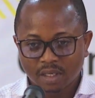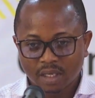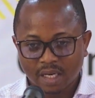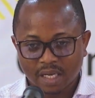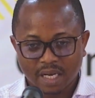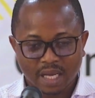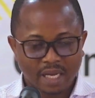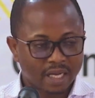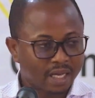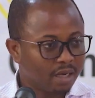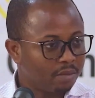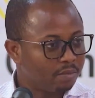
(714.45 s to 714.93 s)

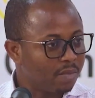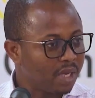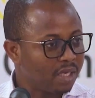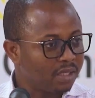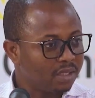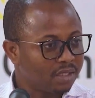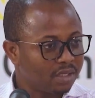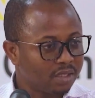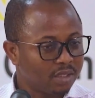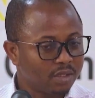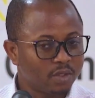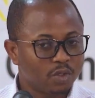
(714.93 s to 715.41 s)
And I can
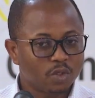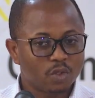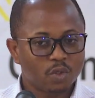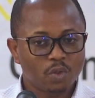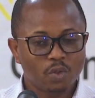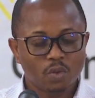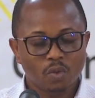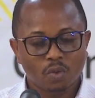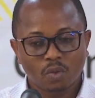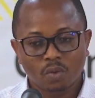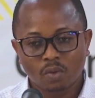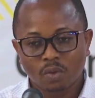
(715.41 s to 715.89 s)
mention to
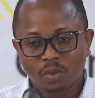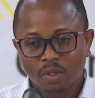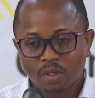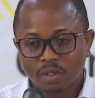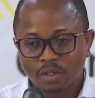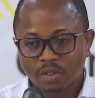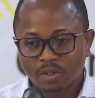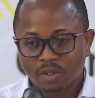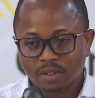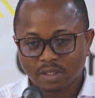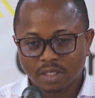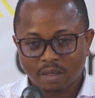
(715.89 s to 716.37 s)
you
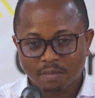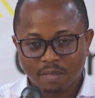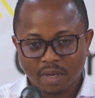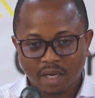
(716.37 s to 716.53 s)
Dr.